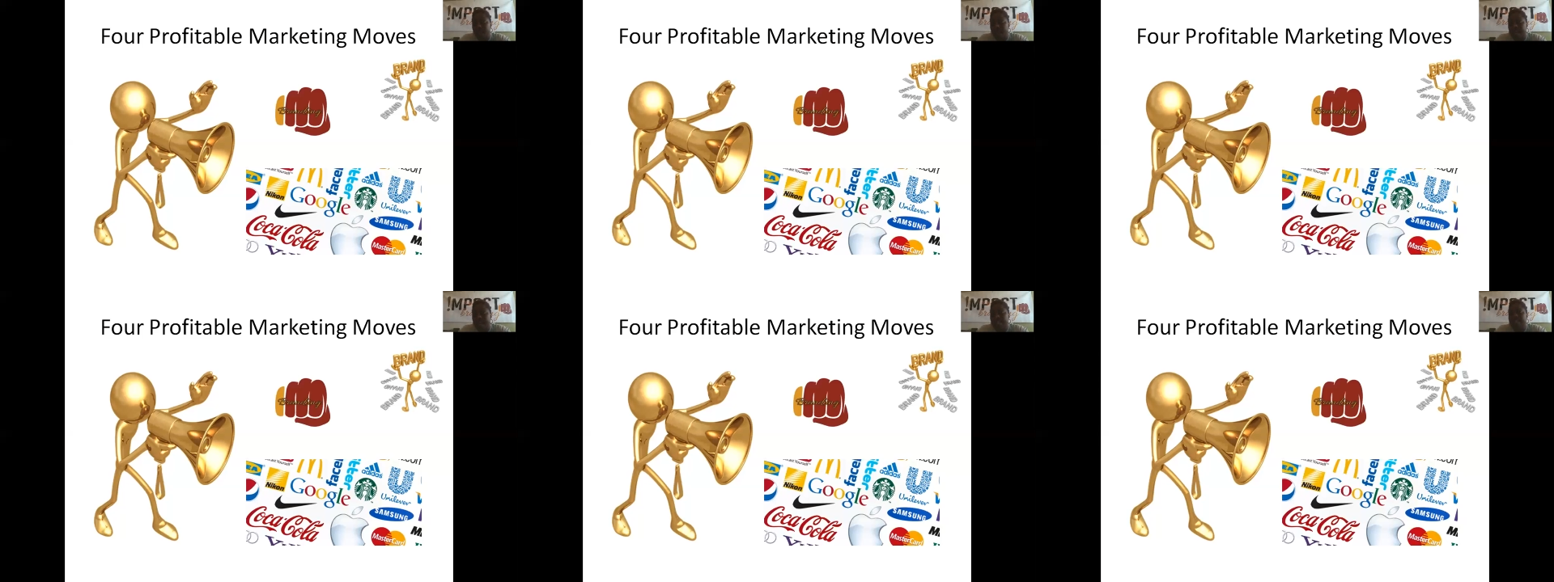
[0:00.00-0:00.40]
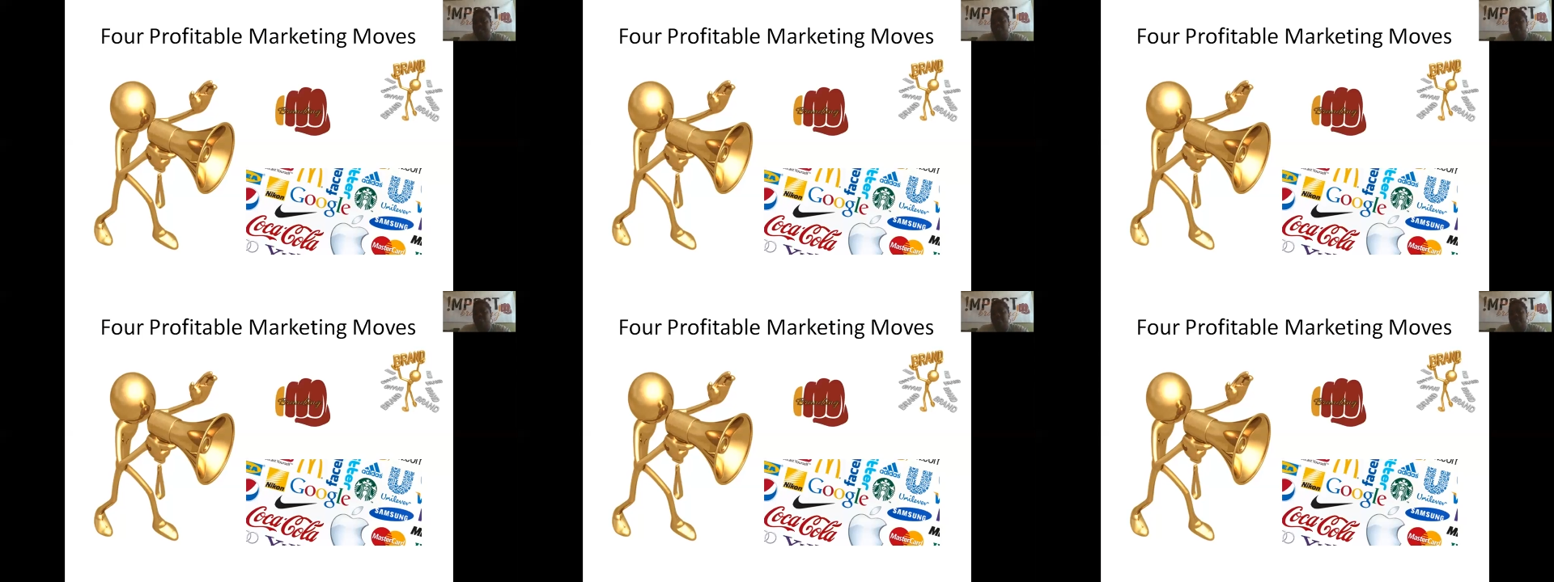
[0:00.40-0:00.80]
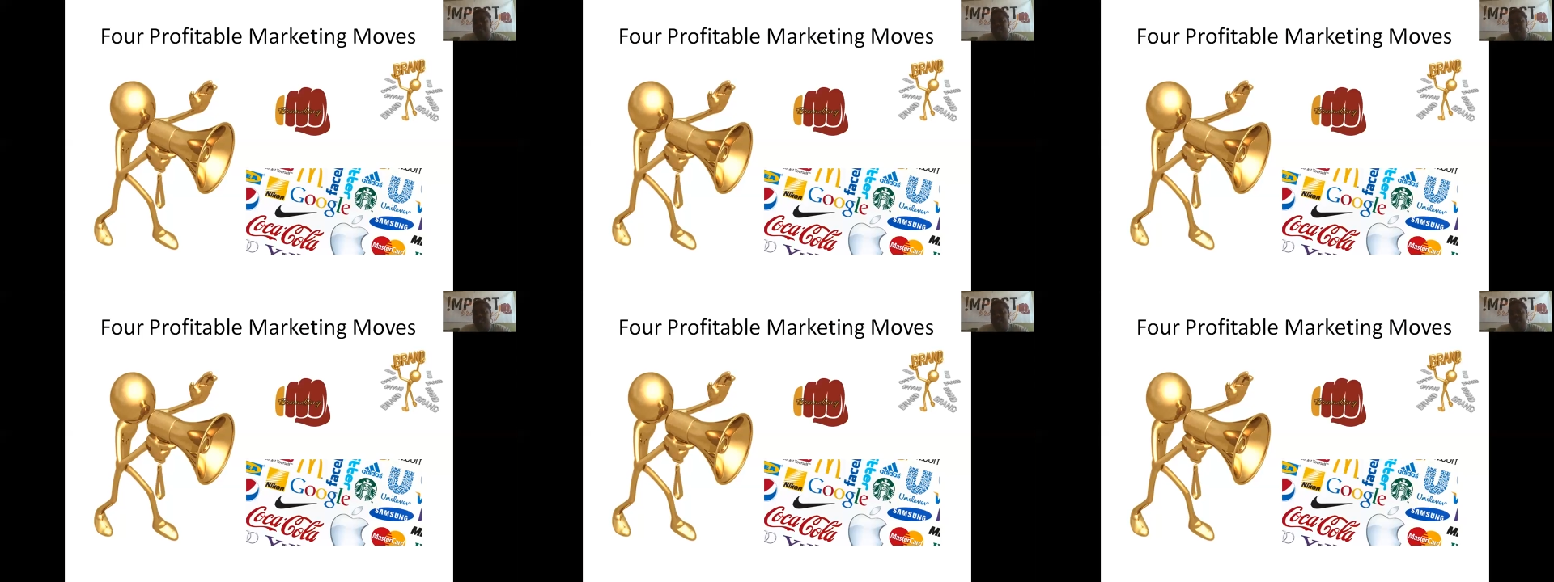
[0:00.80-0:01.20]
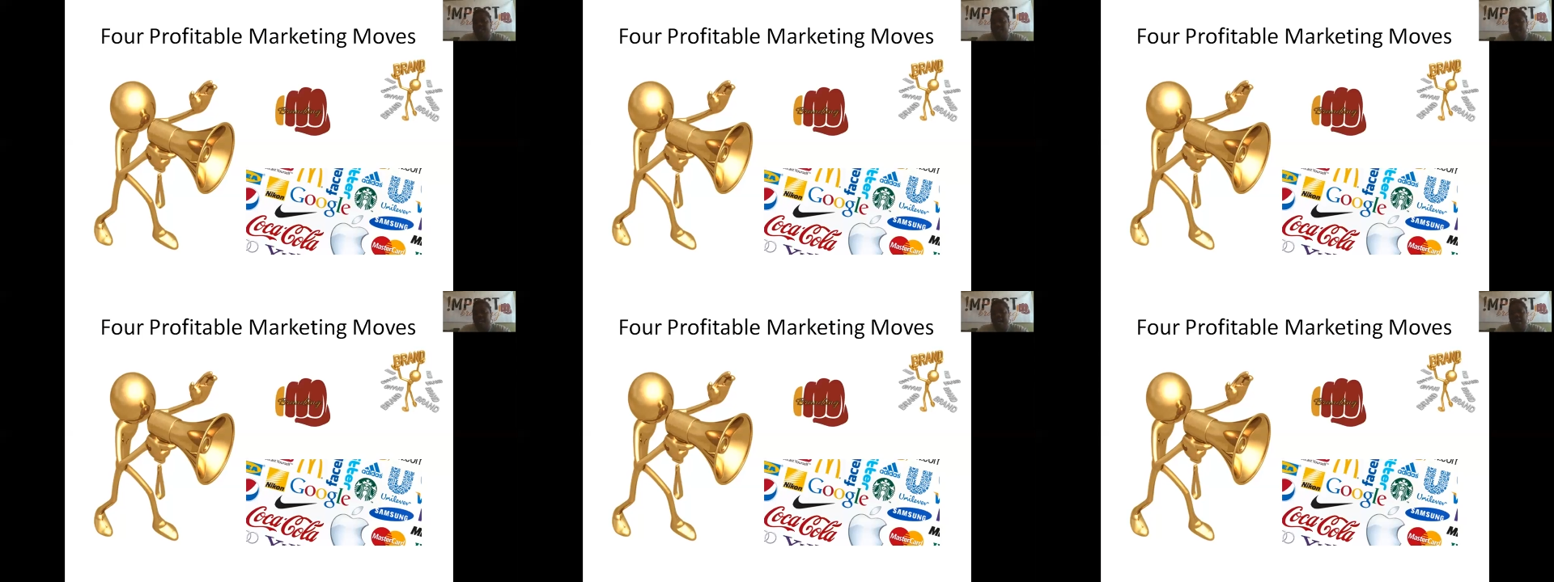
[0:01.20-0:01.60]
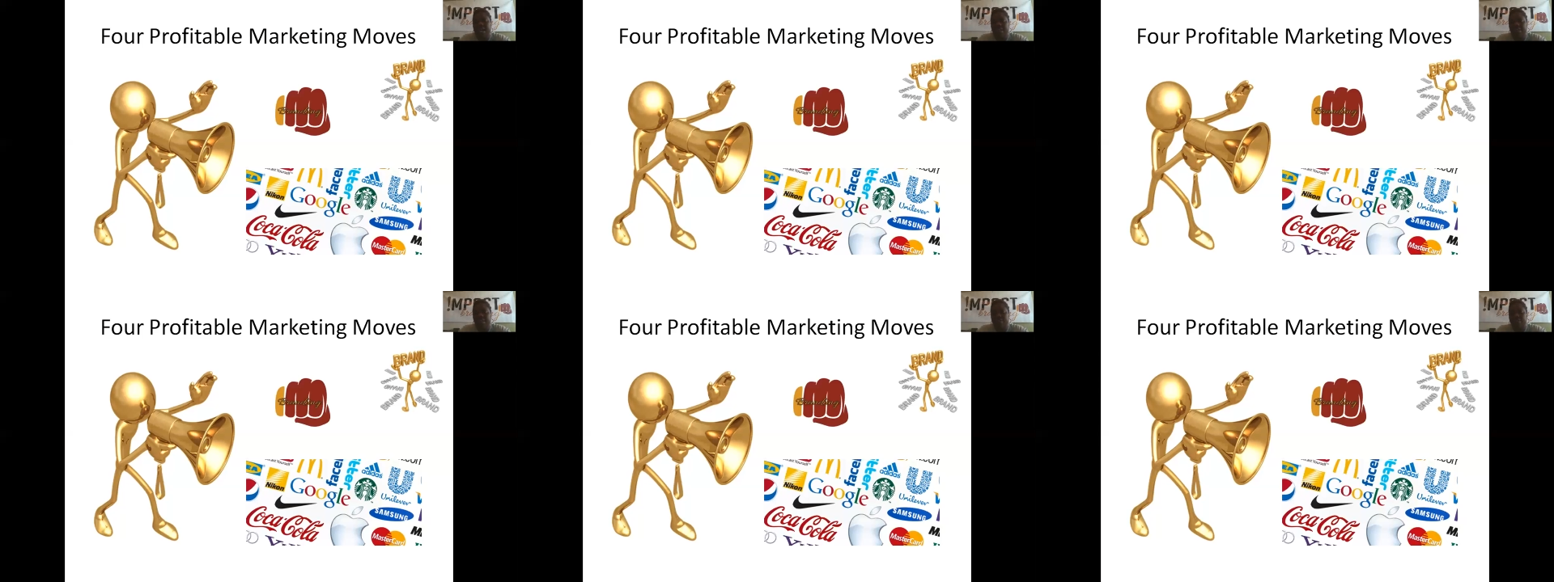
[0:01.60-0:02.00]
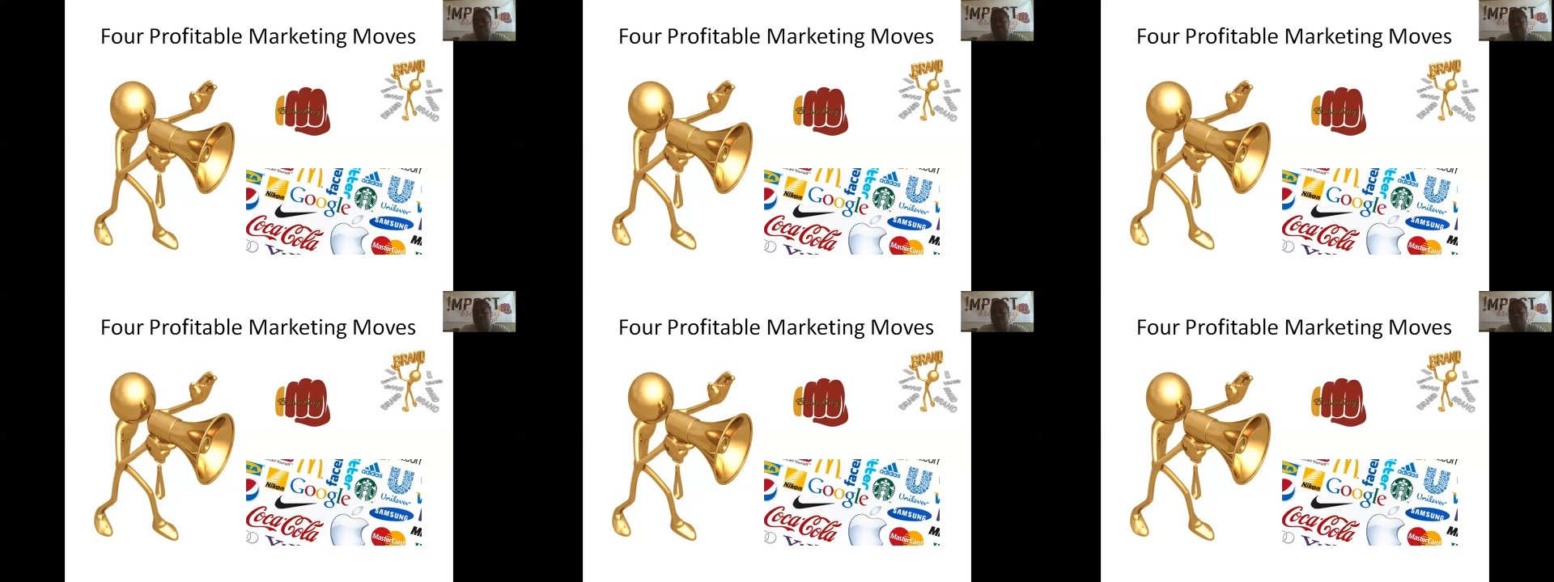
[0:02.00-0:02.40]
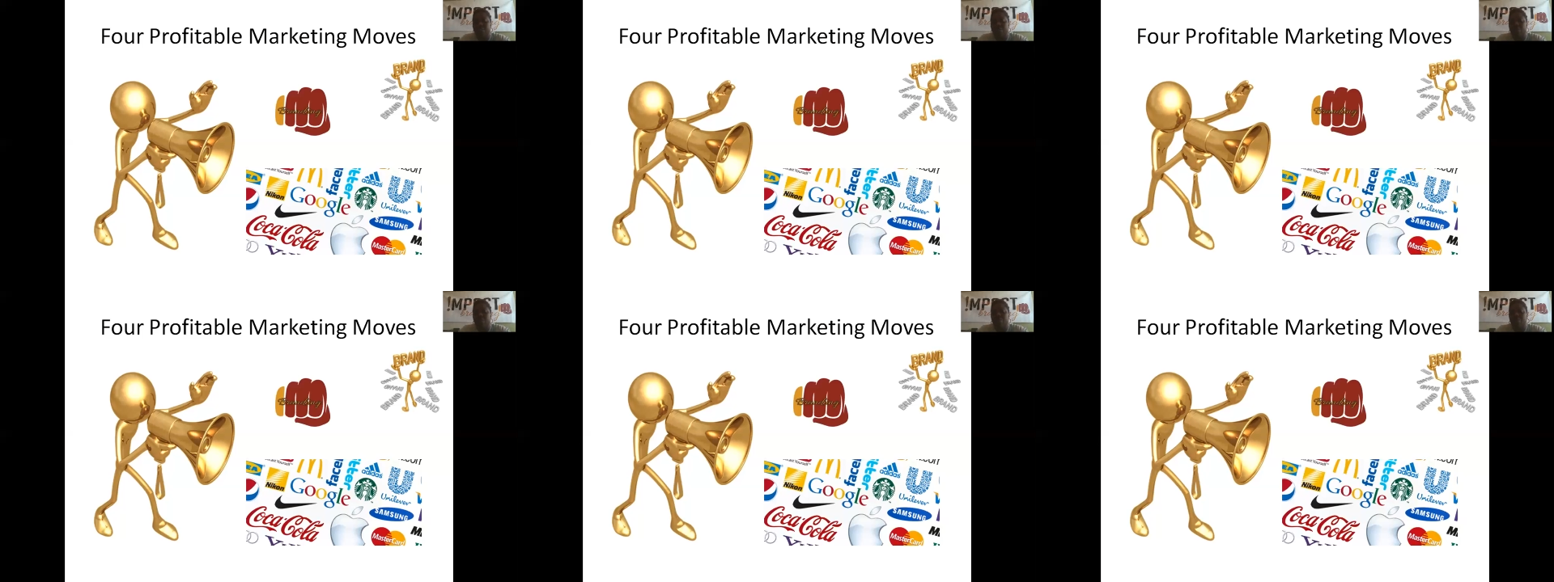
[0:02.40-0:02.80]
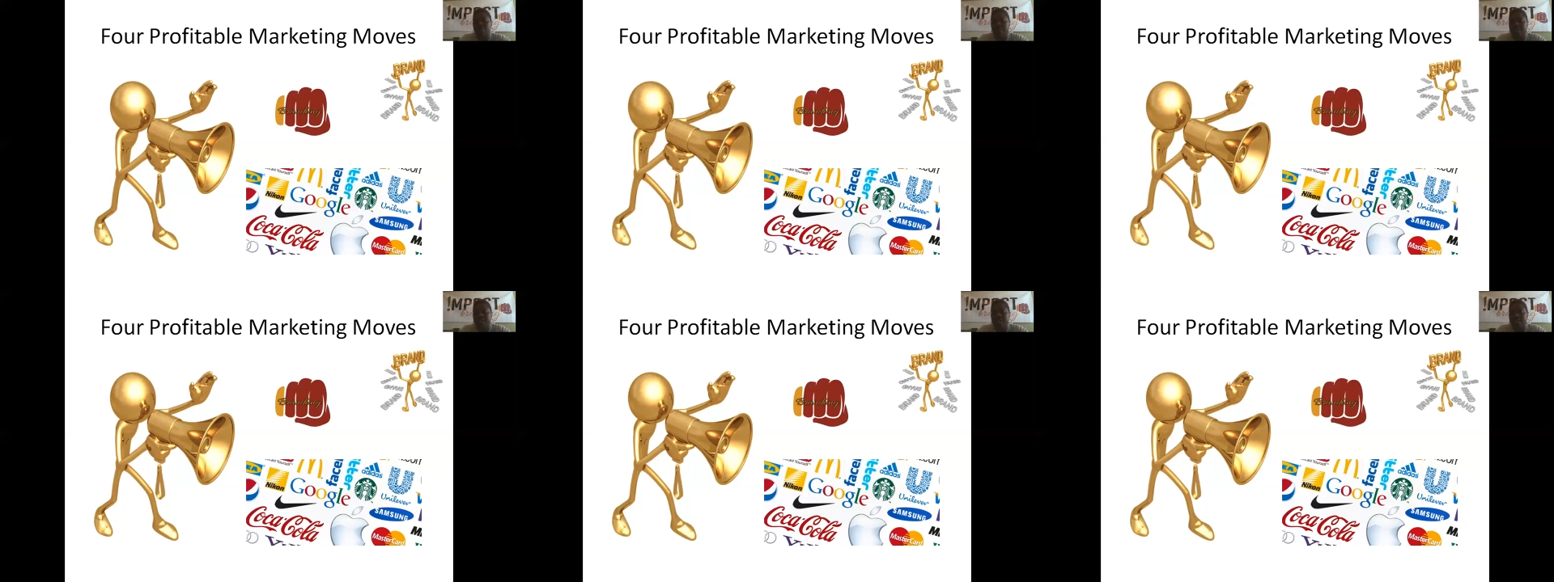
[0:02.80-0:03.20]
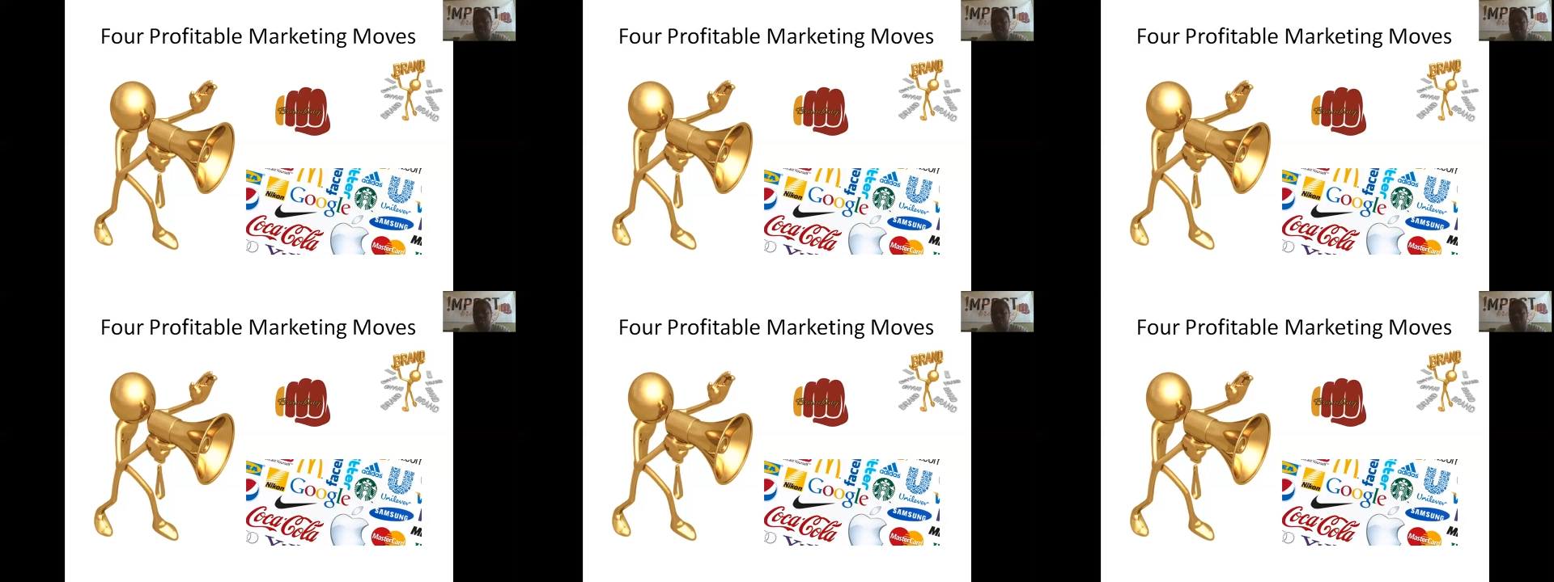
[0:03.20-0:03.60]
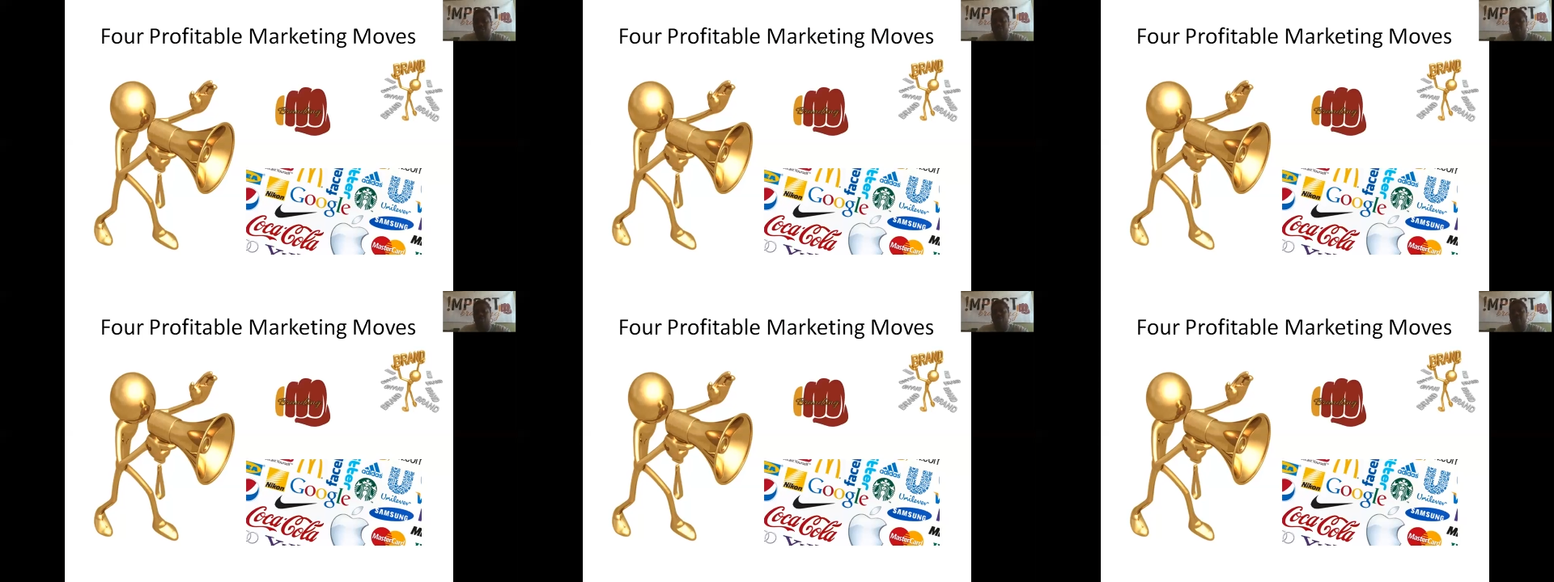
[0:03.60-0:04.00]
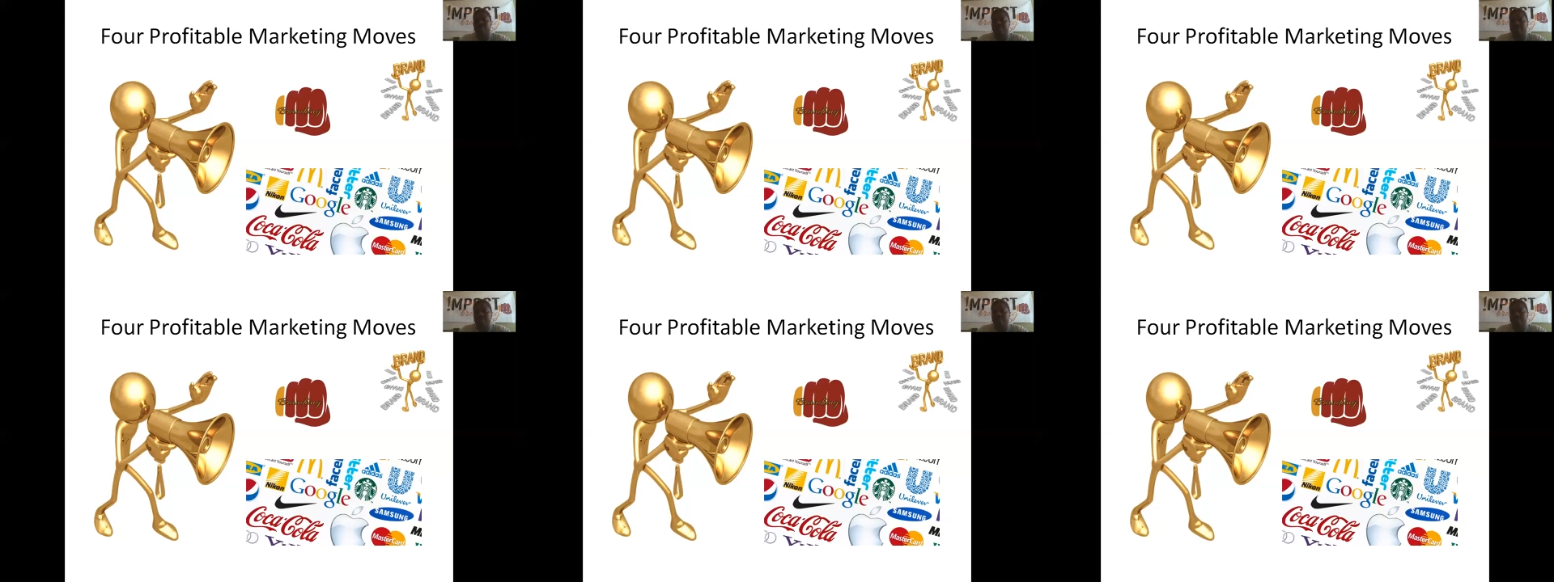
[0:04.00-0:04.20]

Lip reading: [unreadable: no face in view]